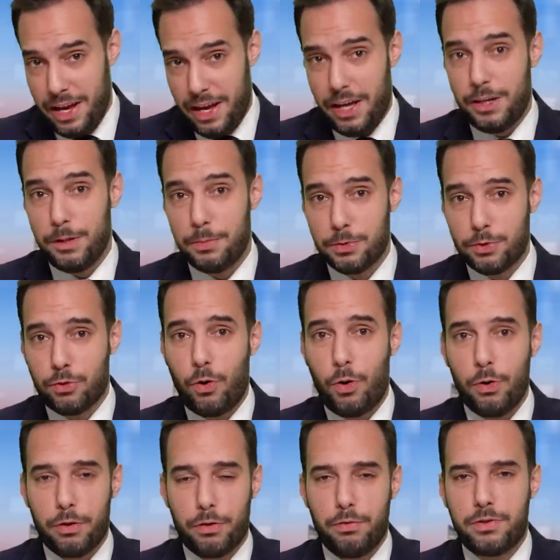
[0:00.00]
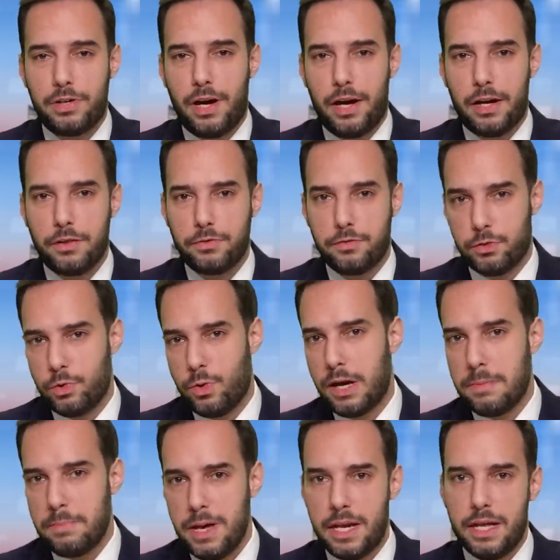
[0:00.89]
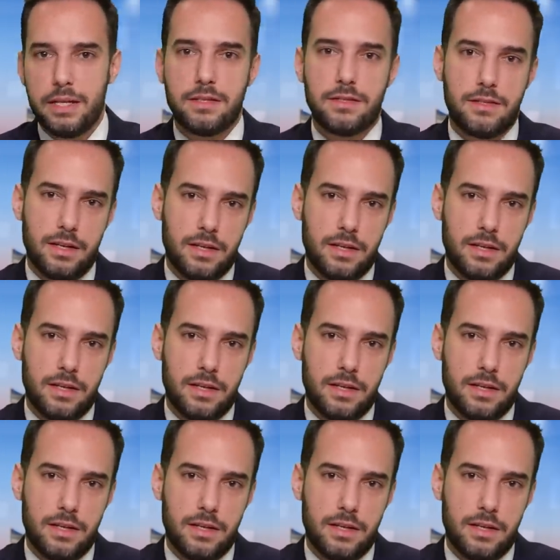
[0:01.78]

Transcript: end up scrolling through titles for 20 minutes,